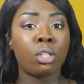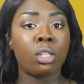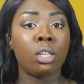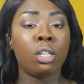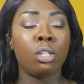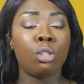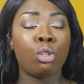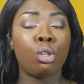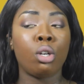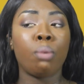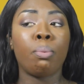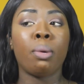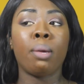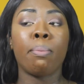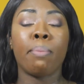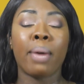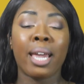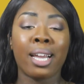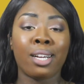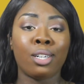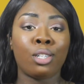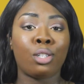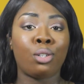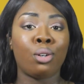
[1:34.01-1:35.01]
Shouldn't you be
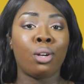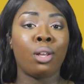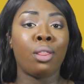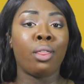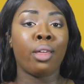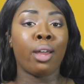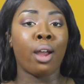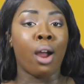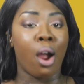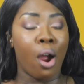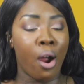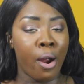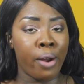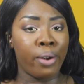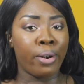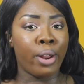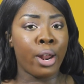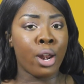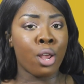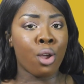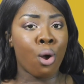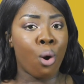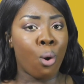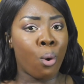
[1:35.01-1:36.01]
making sure there aren't
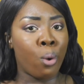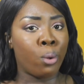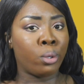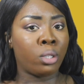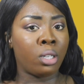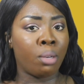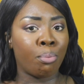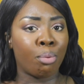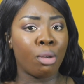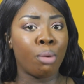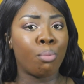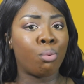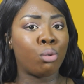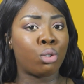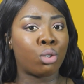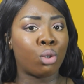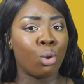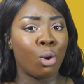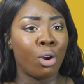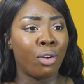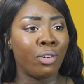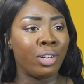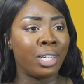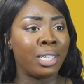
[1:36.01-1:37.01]
any holes in people's
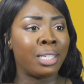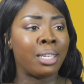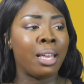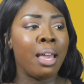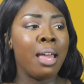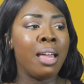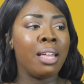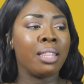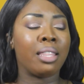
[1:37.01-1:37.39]
stories,